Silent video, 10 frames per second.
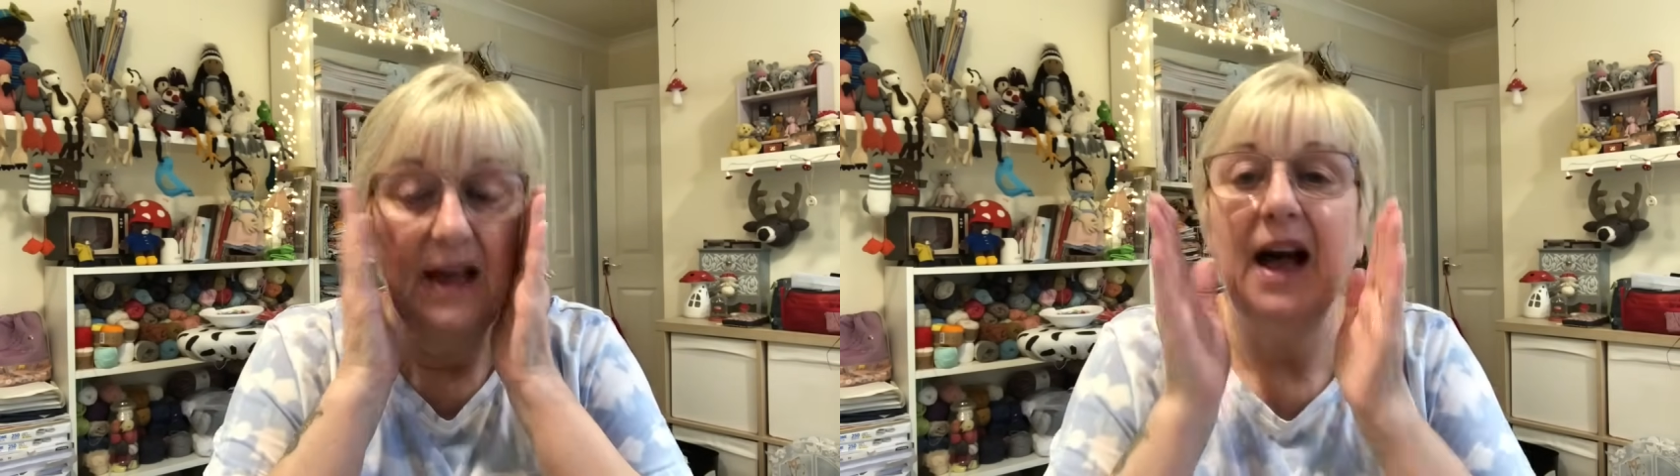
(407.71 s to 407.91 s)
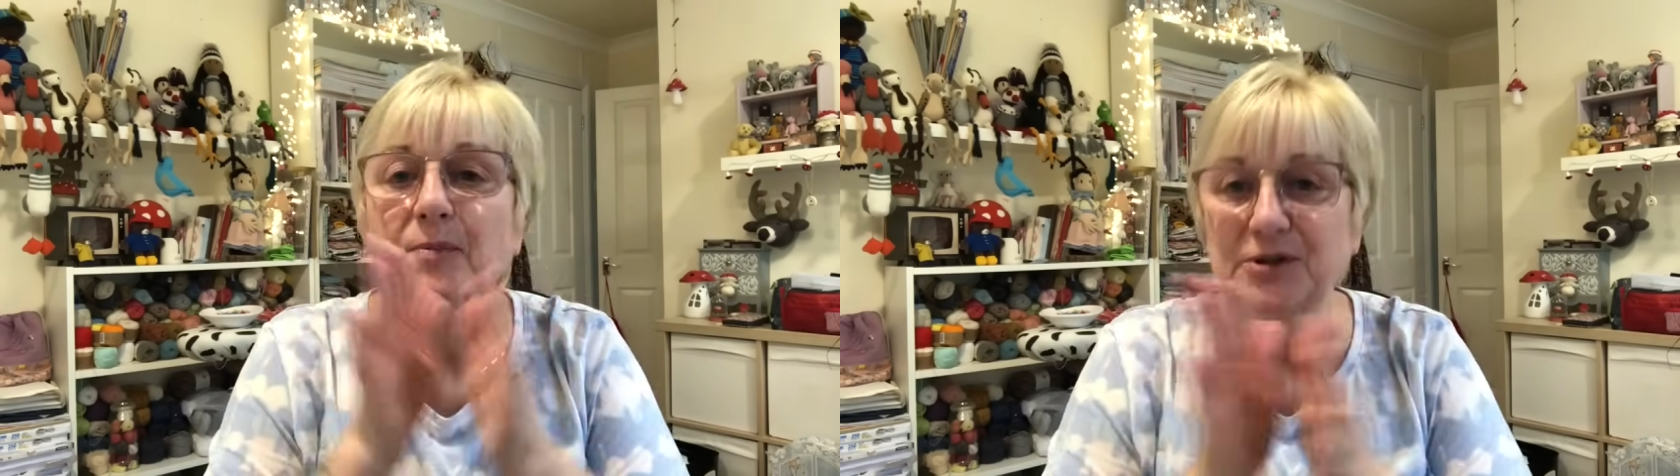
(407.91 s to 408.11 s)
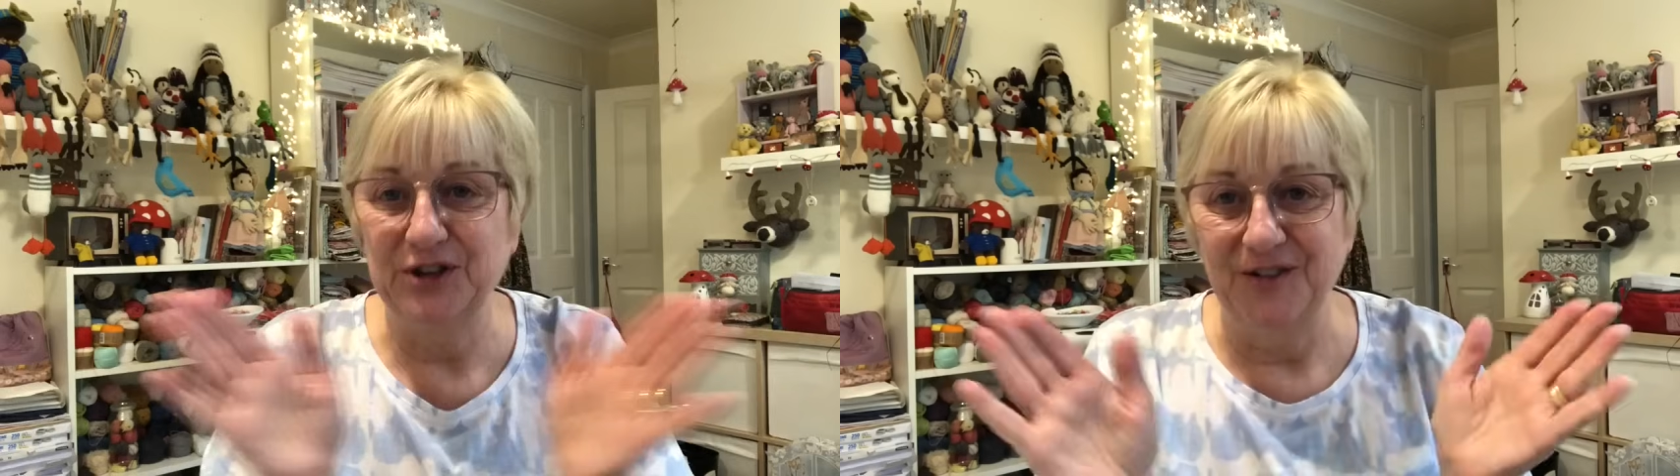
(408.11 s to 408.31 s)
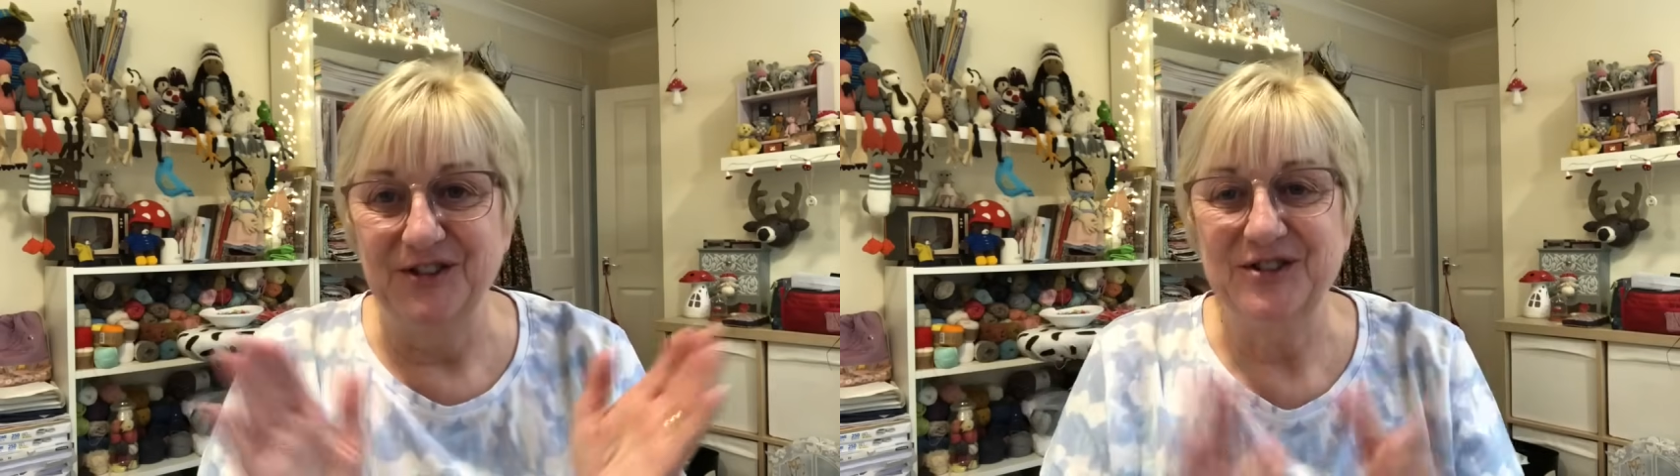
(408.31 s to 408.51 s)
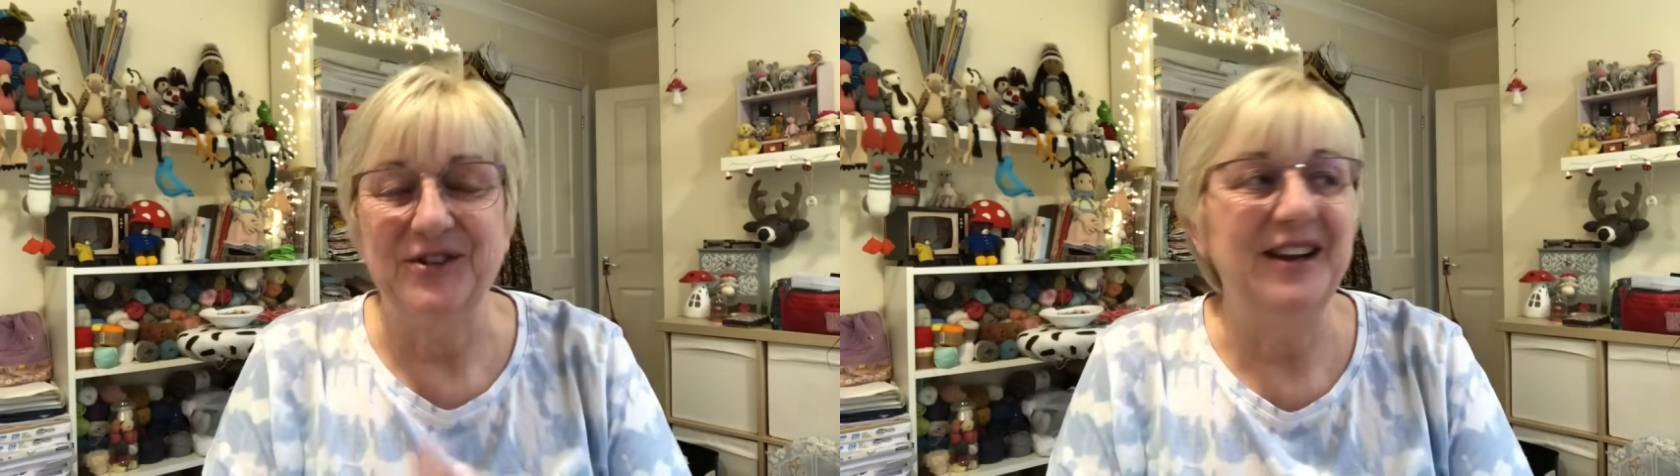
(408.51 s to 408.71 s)
I'll put it on the
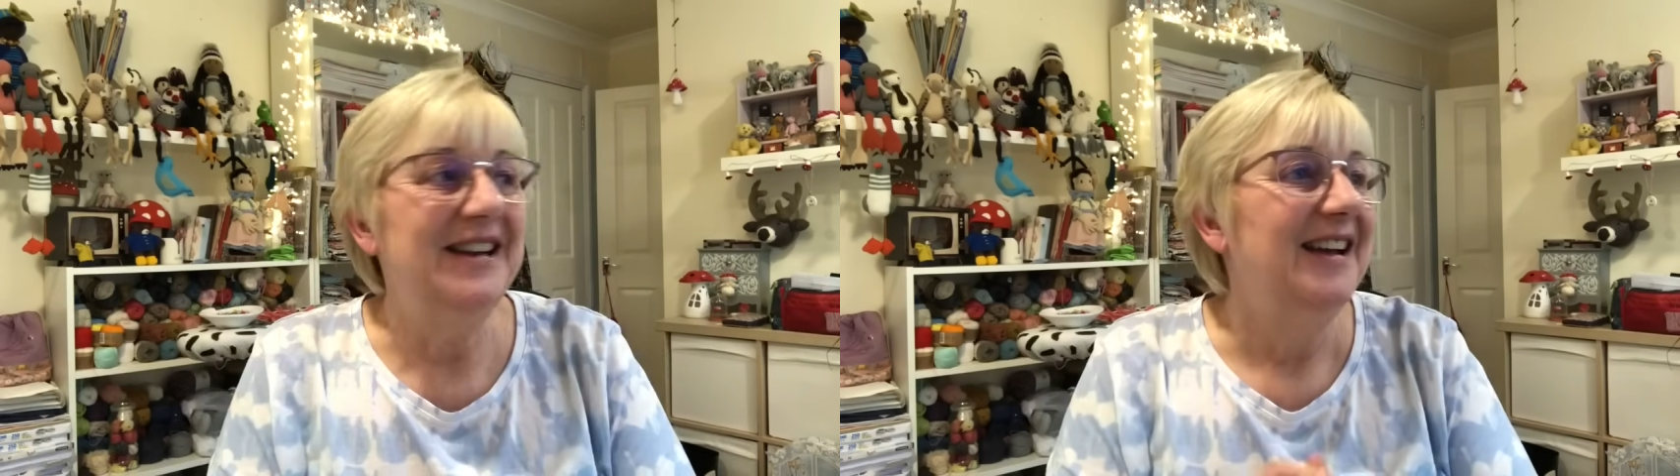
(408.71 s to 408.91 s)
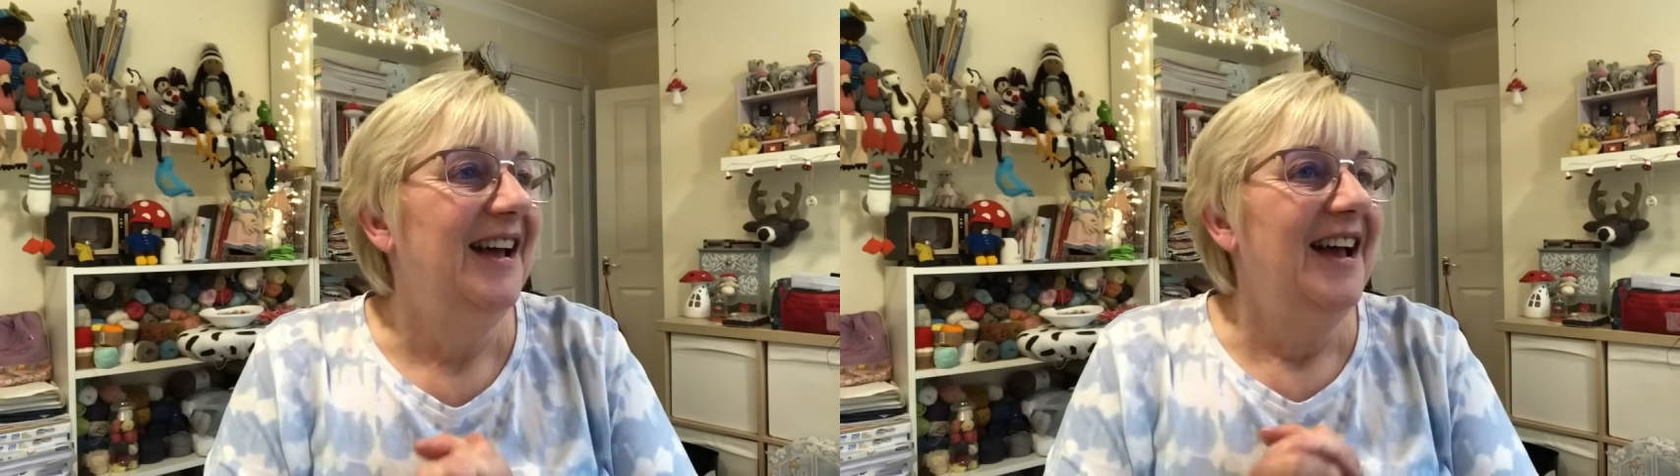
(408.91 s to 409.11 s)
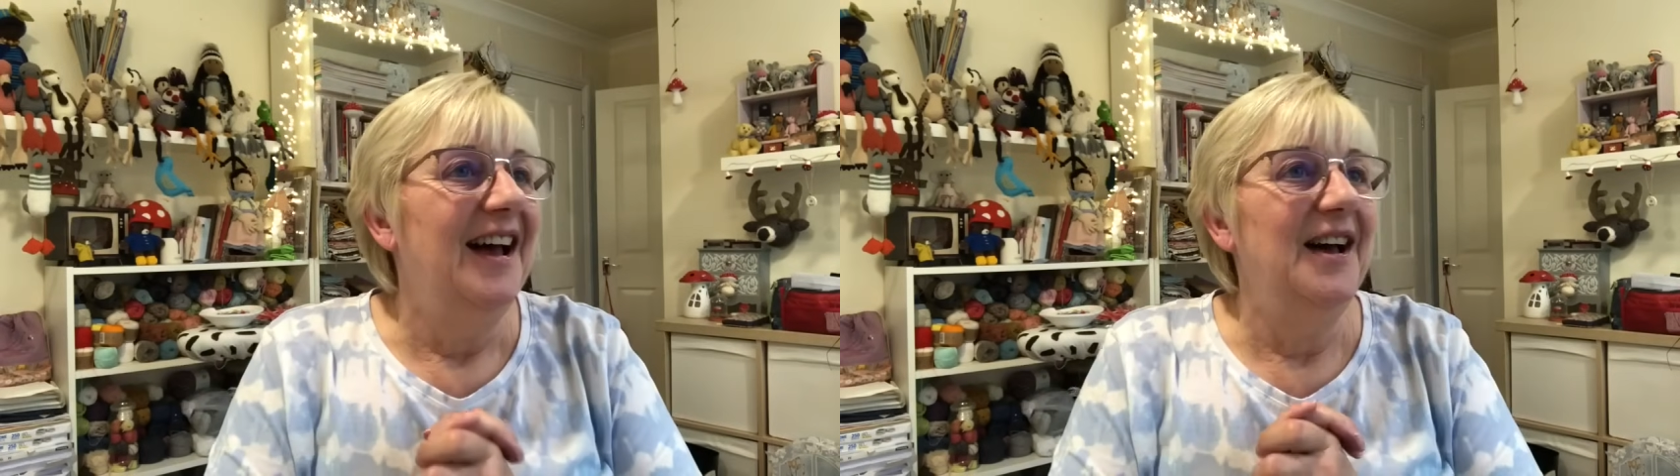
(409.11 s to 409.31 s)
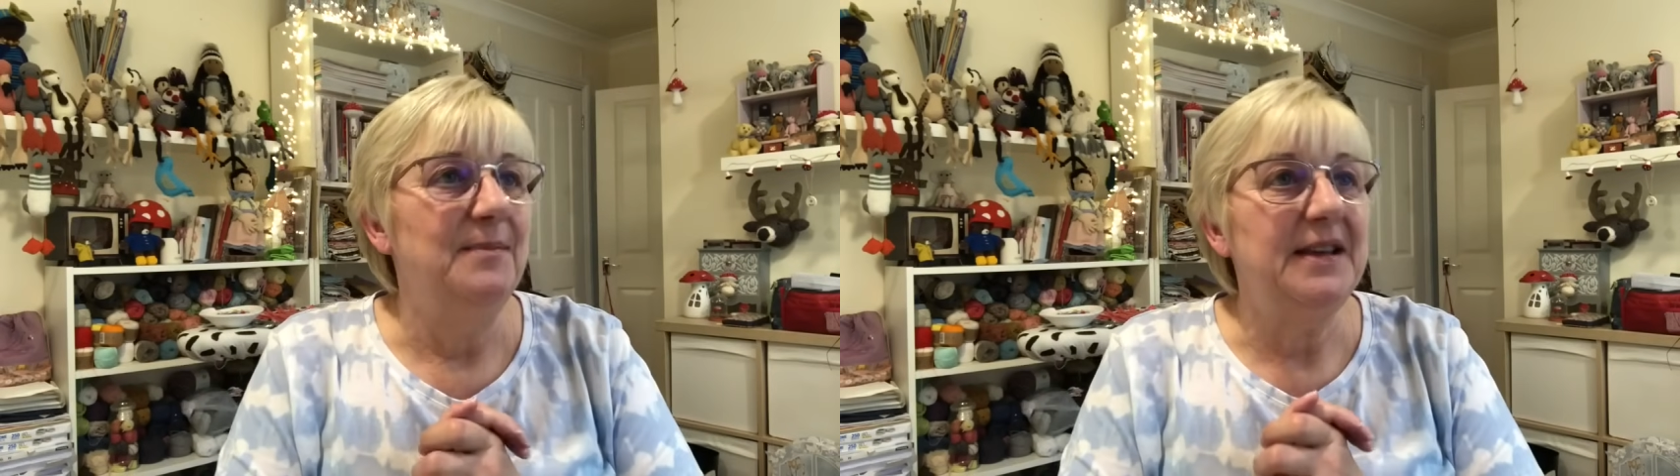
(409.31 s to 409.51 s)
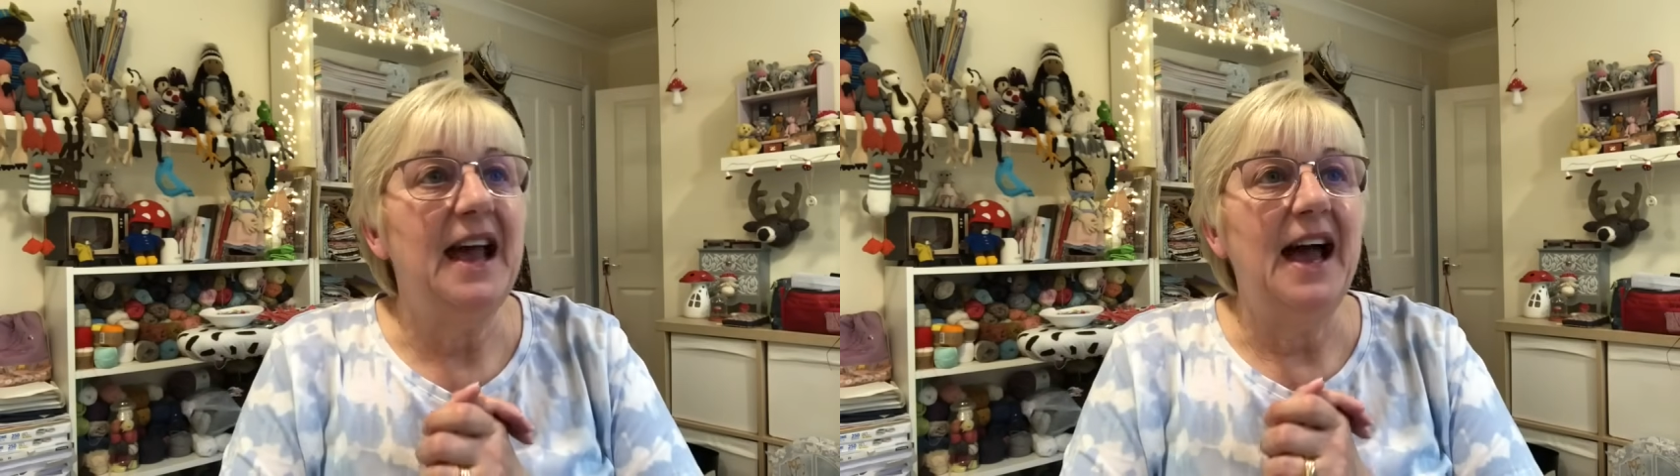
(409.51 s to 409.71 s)
screen.
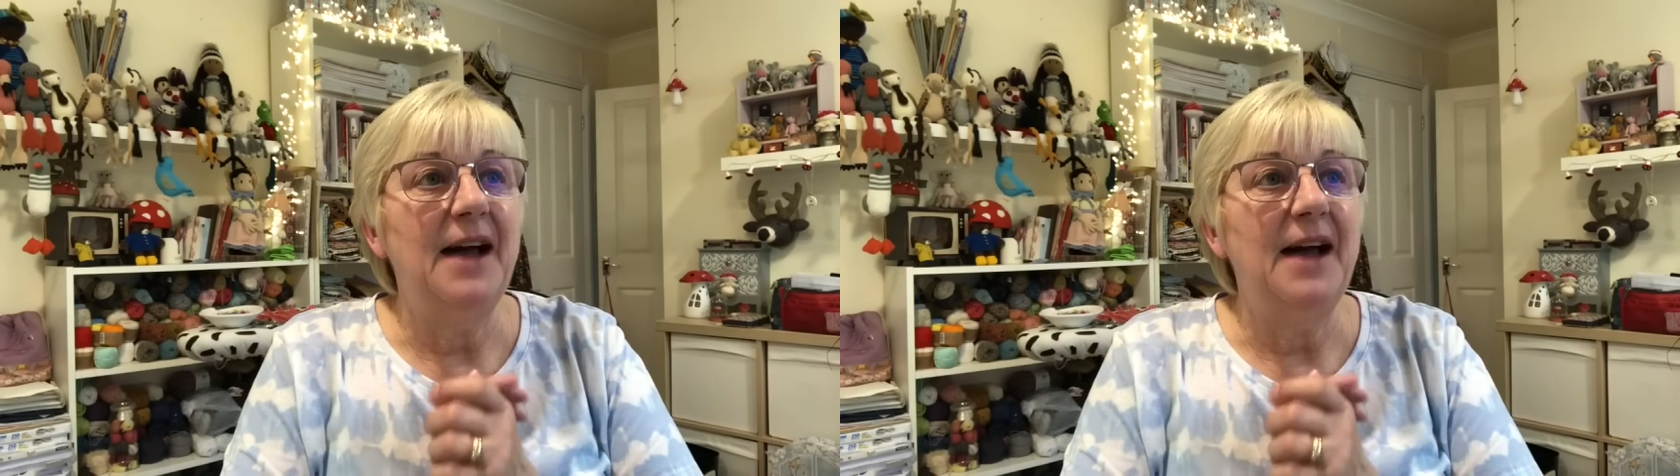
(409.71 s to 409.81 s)
Yeah,